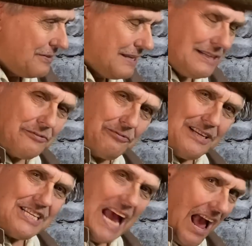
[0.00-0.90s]
thing the
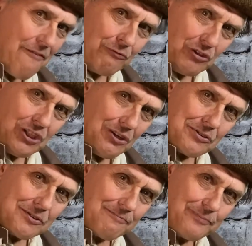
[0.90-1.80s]
French haven't
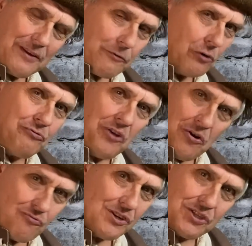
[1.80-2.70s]
got, they've got
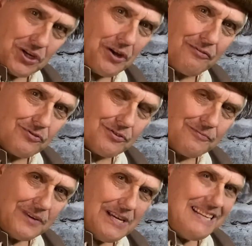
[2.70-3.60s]
no reserves.
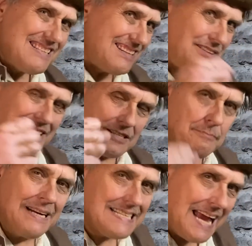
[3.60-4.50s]
So it doesn't
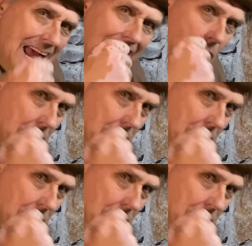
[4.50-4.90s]
matter how